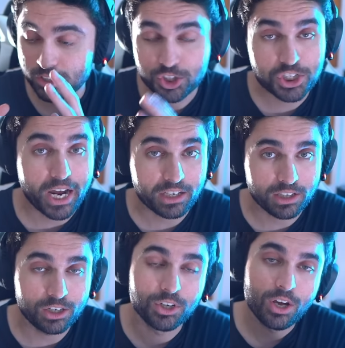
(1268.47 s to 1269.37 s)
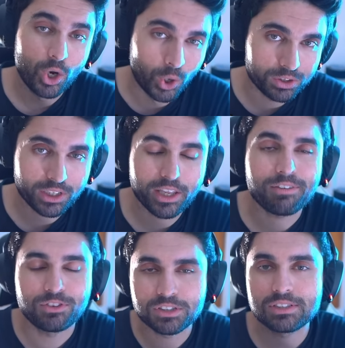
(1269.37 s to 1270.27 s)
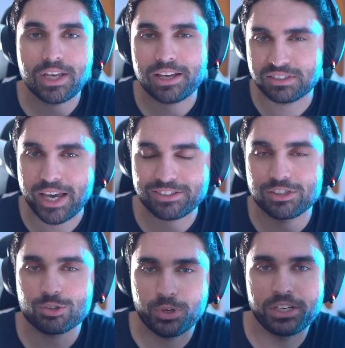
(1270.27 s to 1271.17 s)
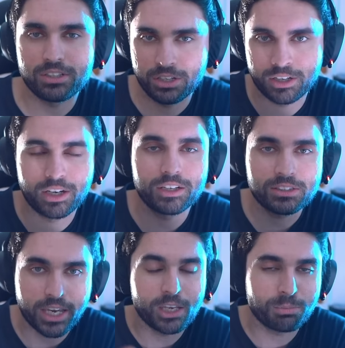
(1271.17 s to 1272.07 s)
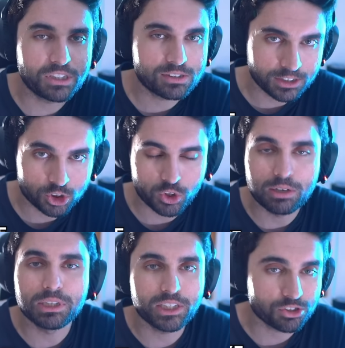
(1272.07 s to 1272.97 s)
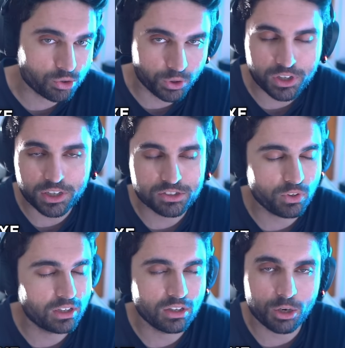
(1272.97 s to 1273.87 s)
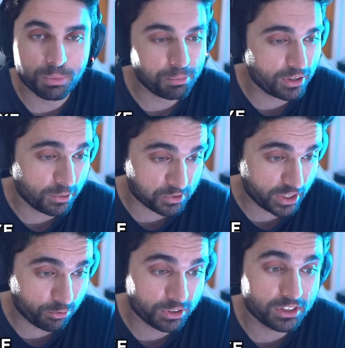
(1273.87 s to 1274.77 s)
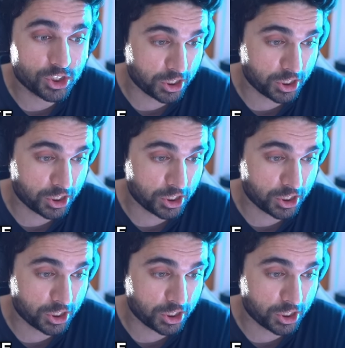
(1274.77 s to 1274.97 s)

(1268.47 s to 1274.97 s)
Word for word: Check it out. On the left, this is the Assassin's Creed uh, gay BC drama that's going on as well. A lot of people are upset with it.